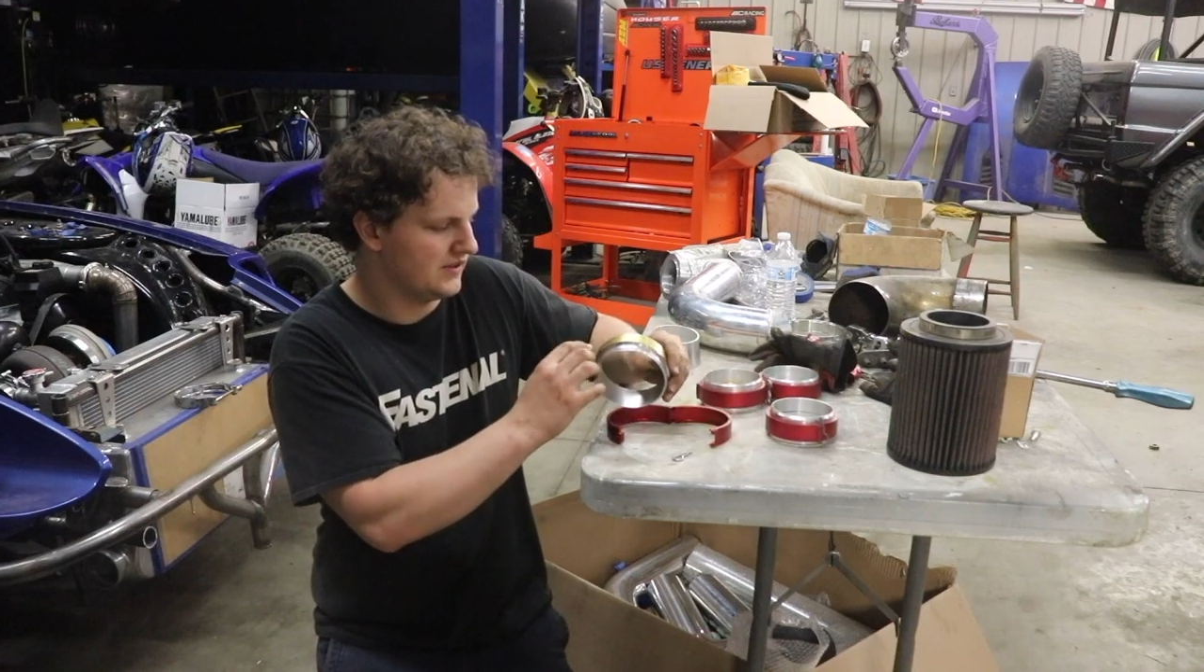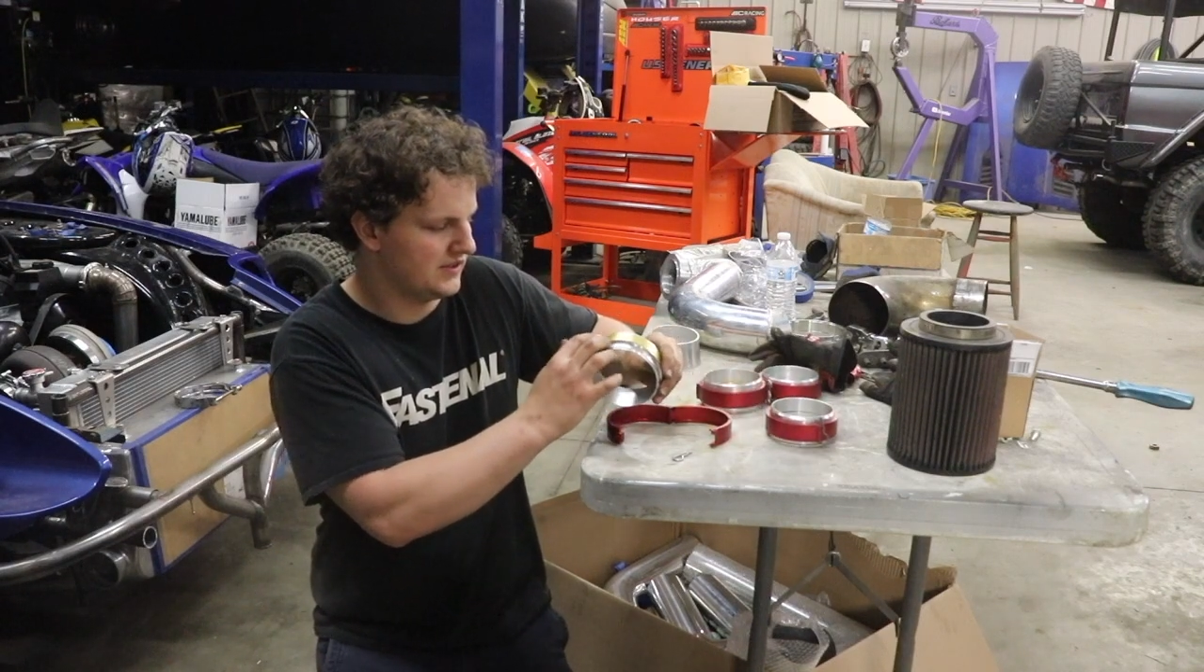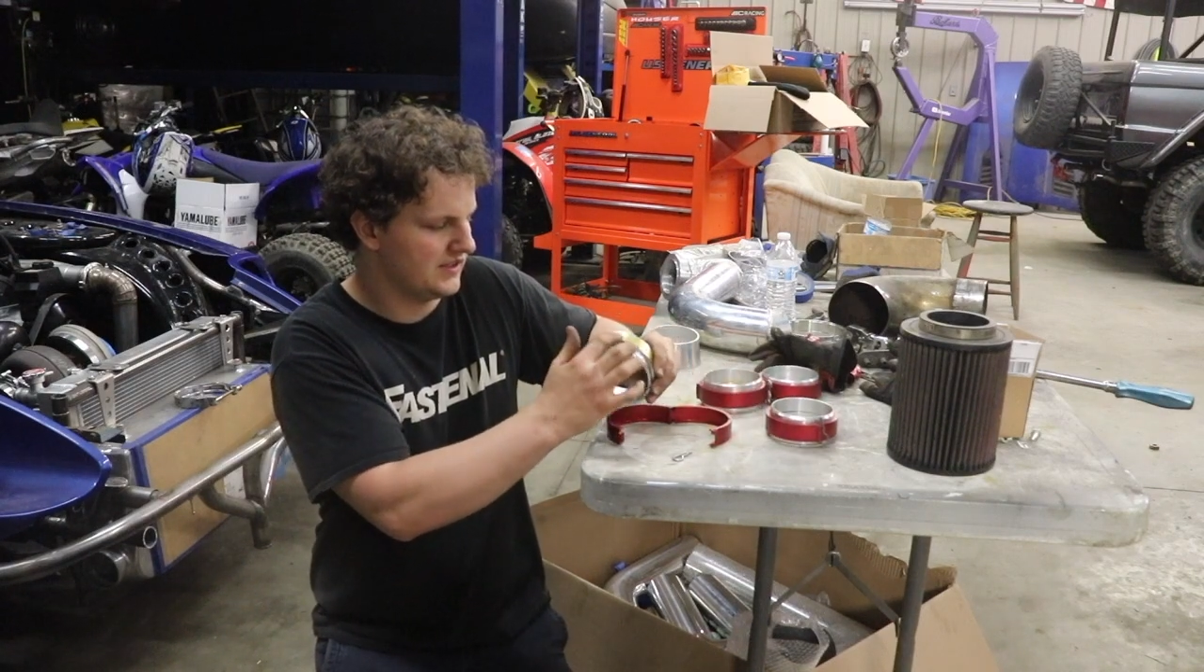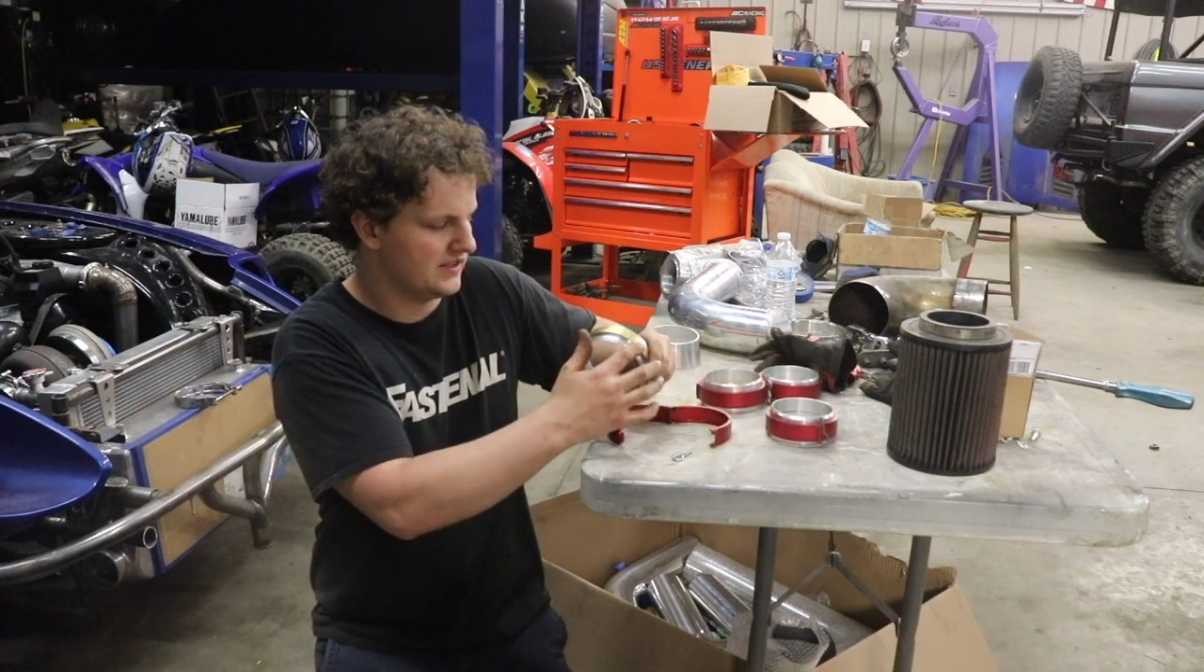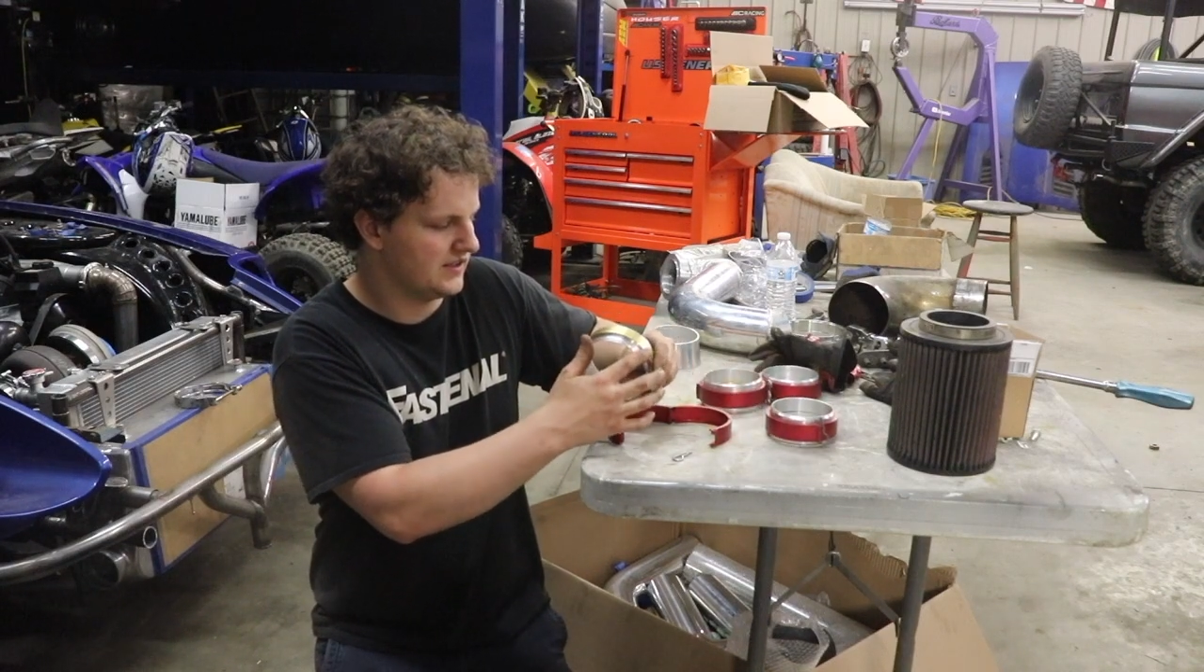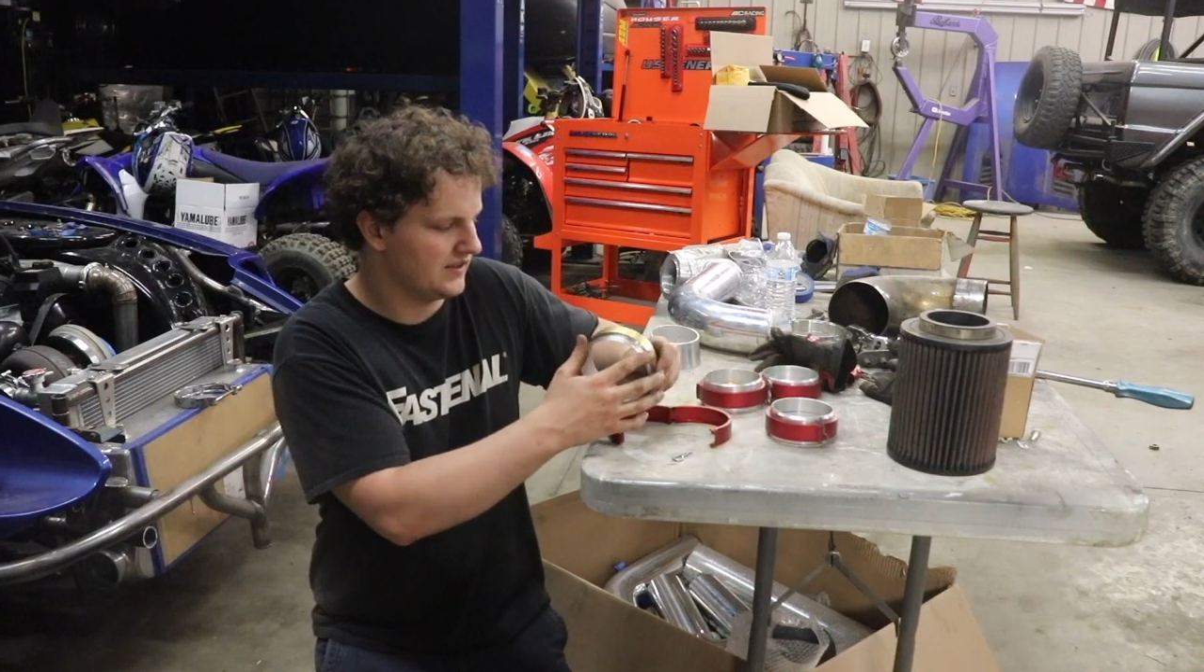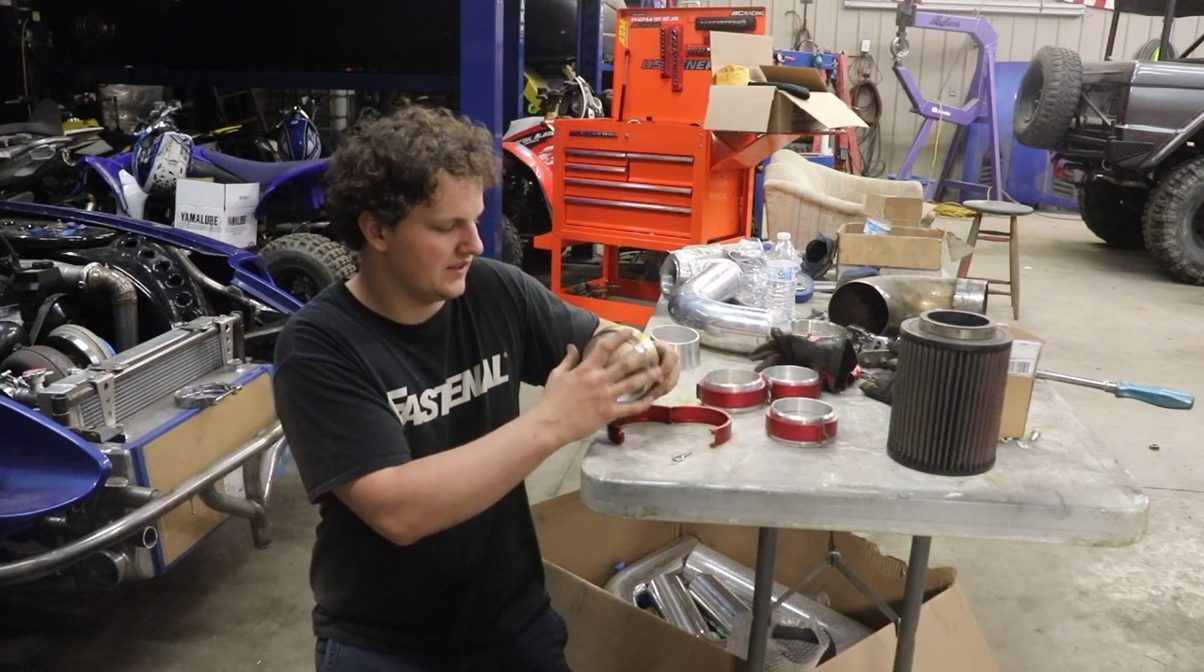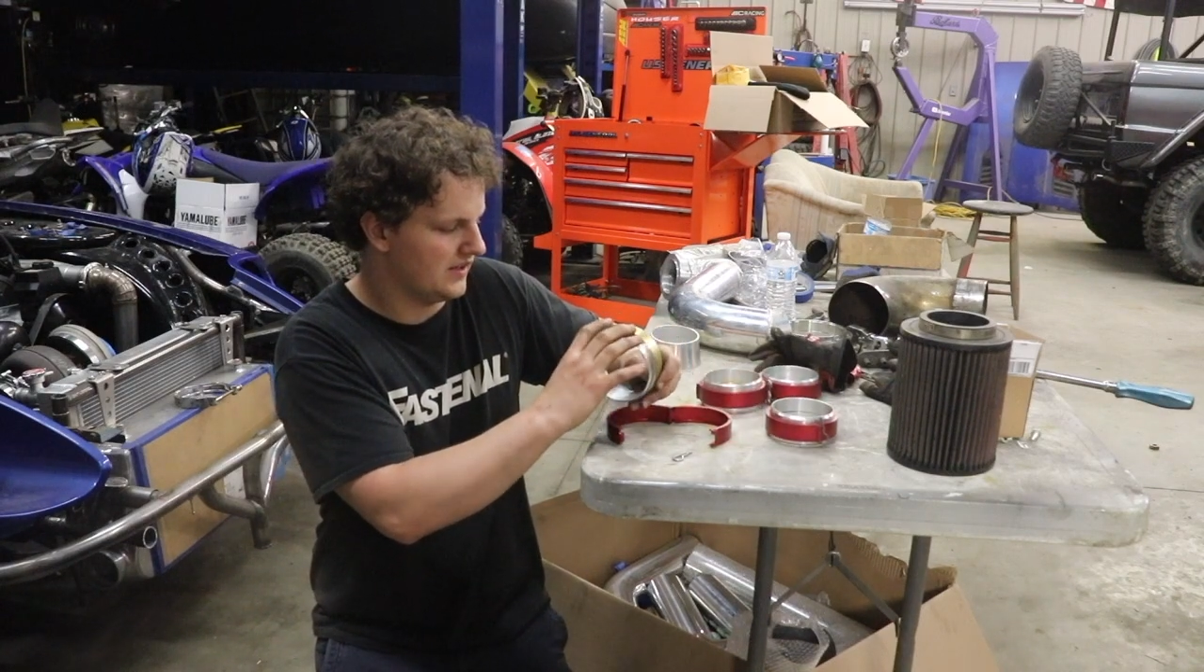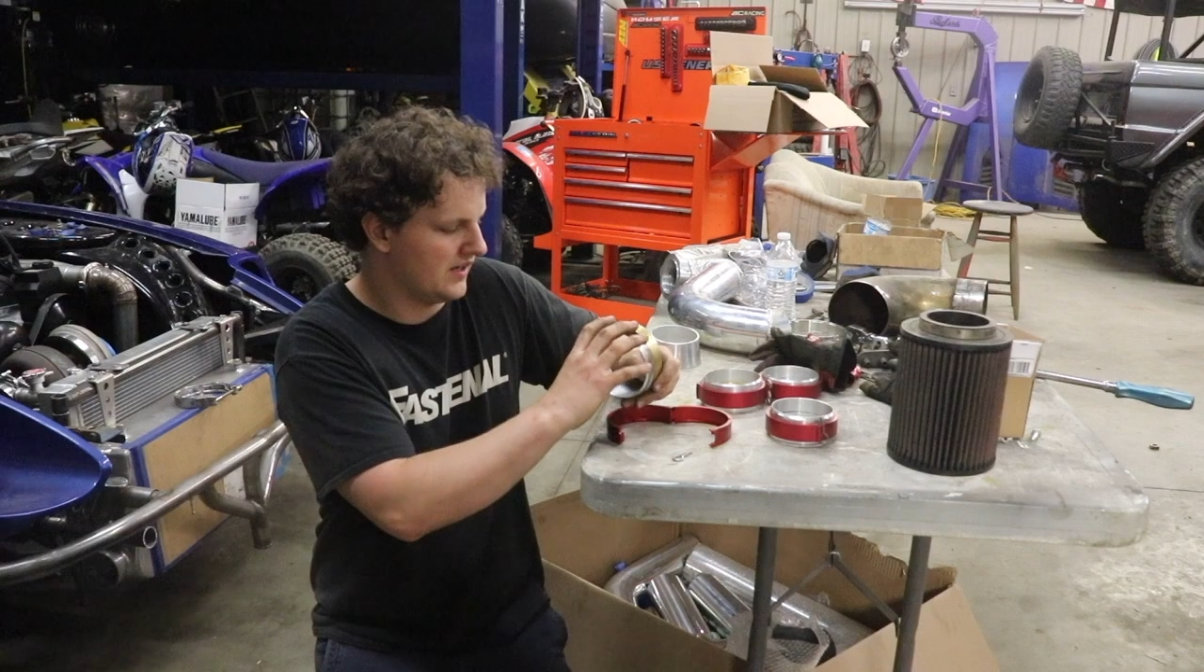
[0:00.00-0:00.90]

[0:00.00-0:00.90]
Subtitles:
there's this